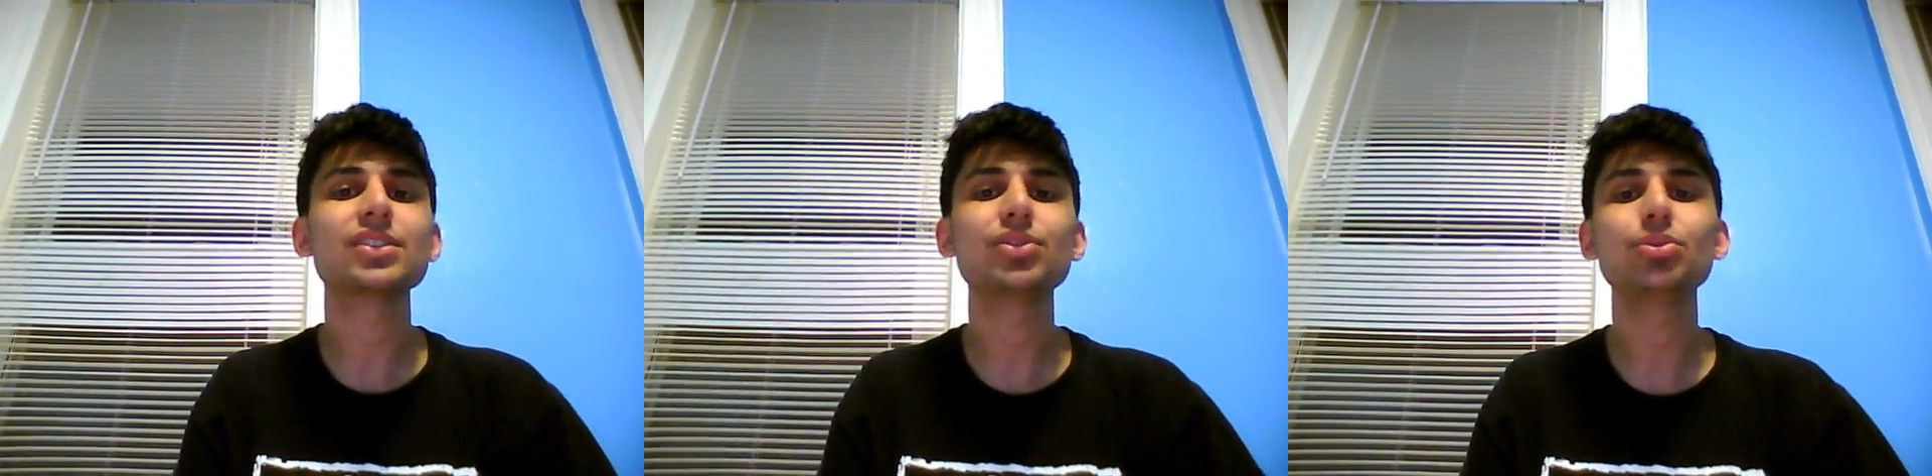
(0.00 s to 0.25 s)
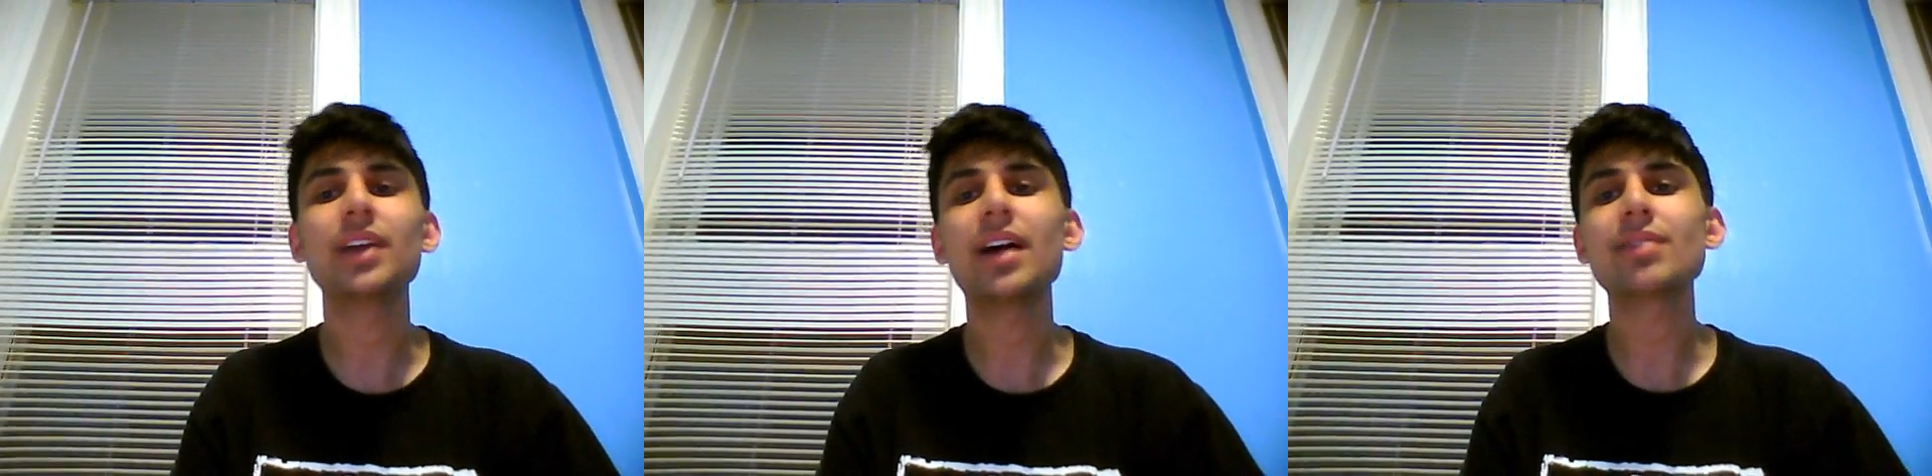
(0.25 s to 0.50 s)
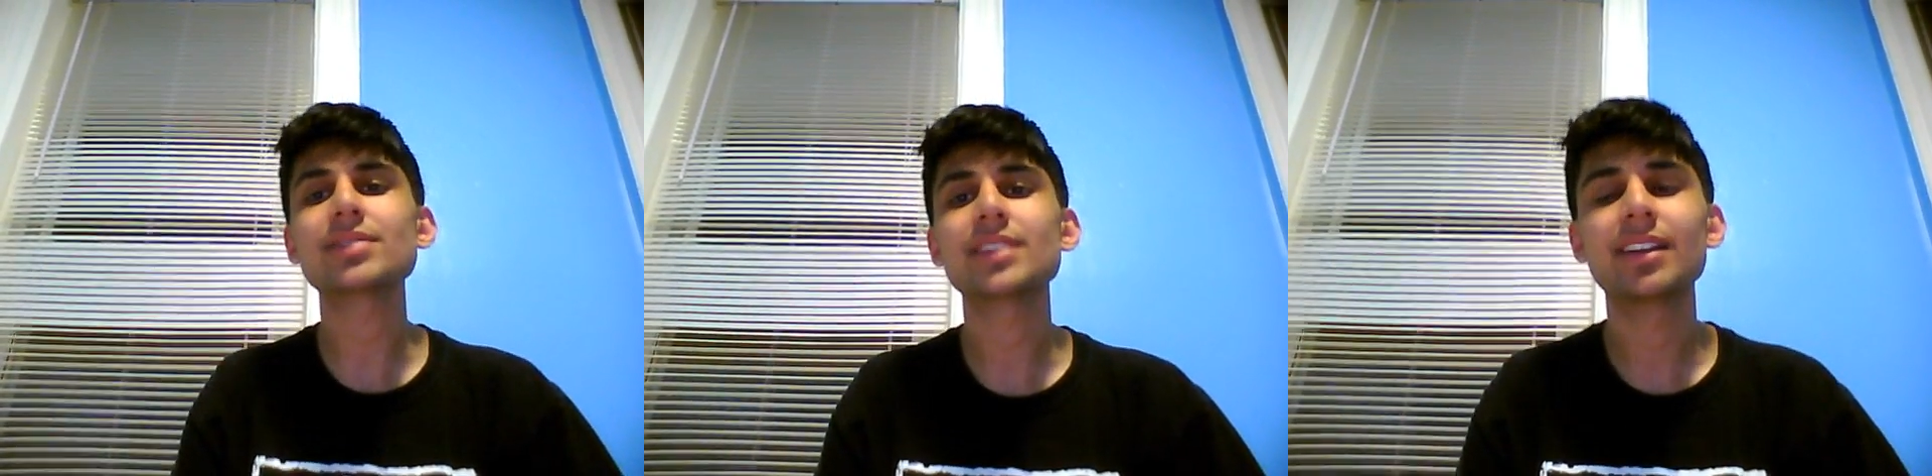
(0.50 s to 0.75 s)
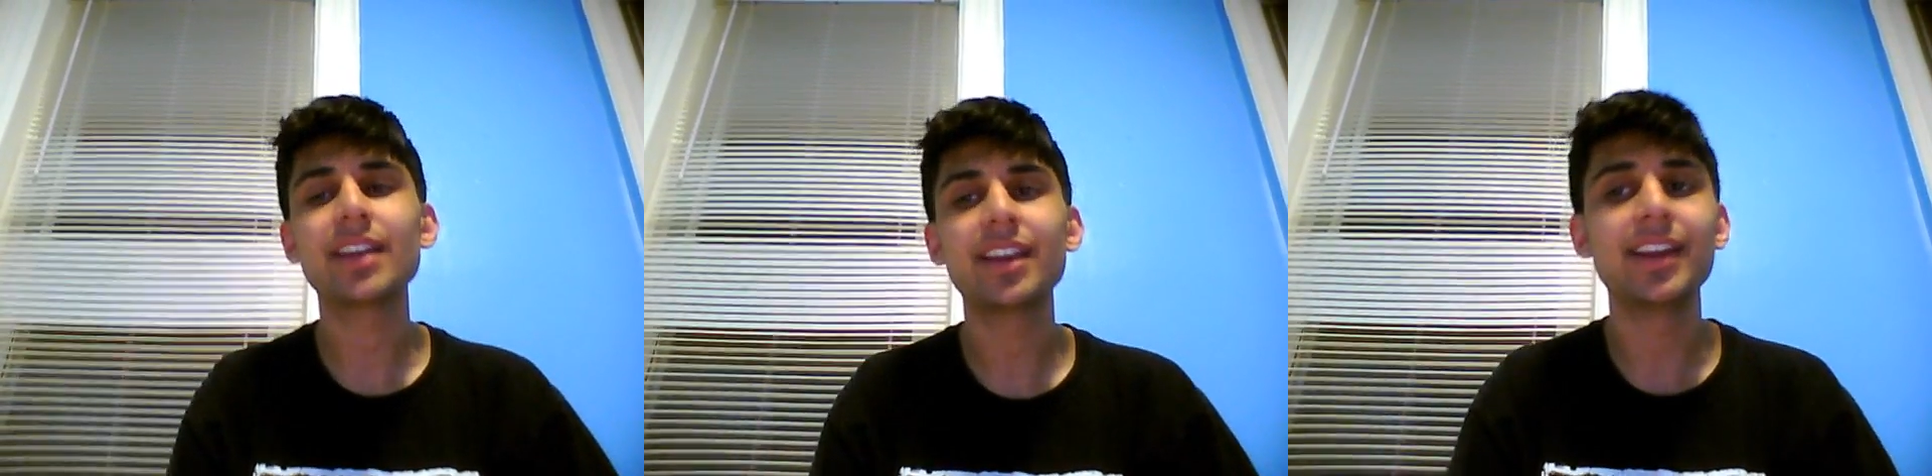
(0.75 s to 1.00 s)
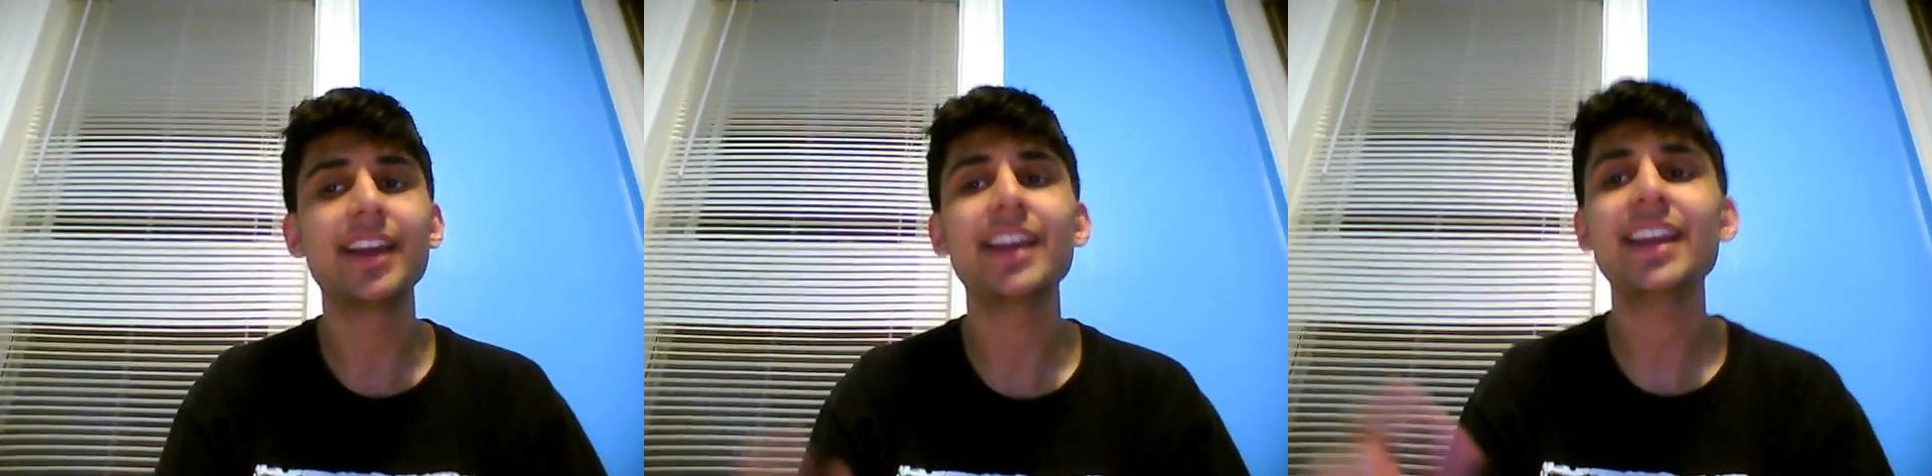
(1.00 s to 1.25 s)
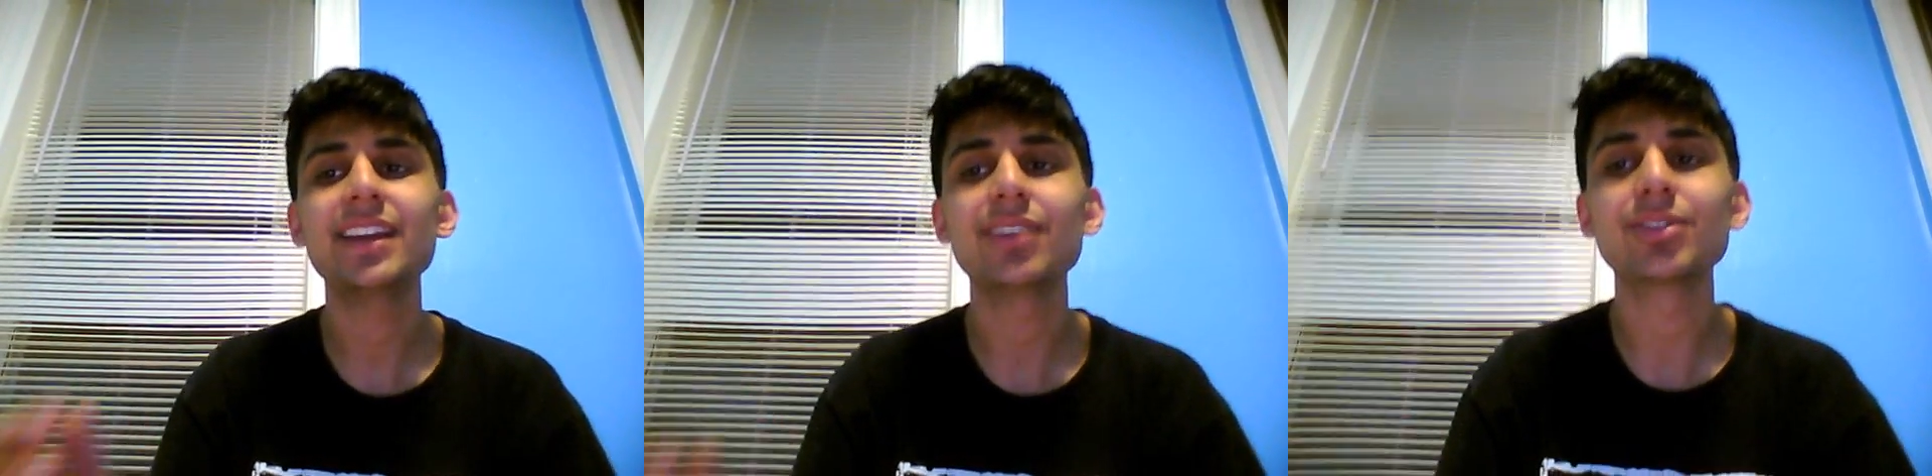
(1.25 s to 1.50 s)

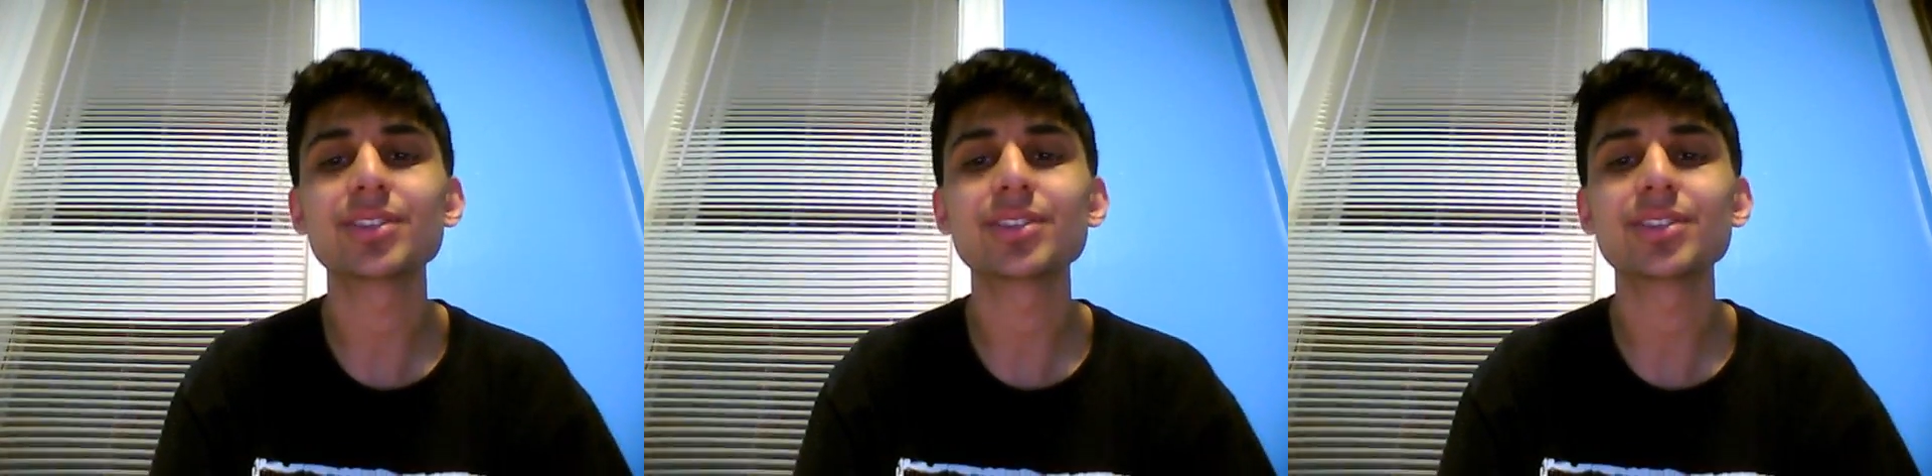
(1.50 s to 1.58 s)
2008 or